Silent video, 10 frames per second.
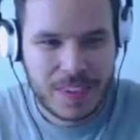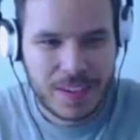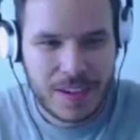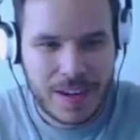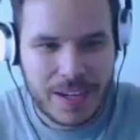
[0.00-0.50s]

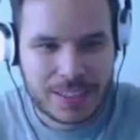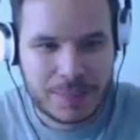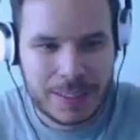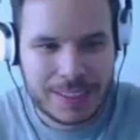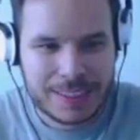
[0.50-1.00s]
Alright,
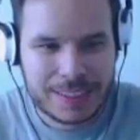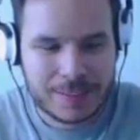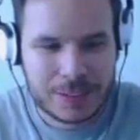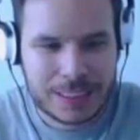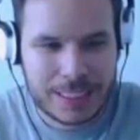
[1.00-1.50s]
Spanky's
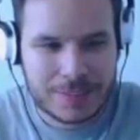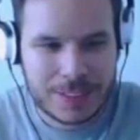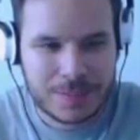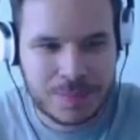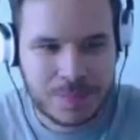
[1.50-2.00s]
level
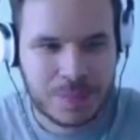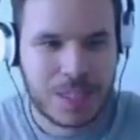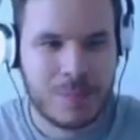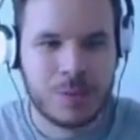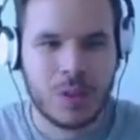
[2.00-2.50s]
7.
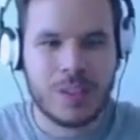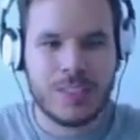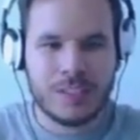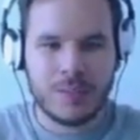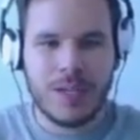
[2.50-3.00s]
I'm gonna go
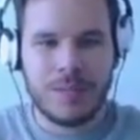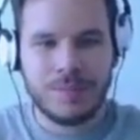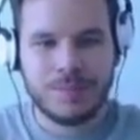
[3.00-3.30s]
heal him up.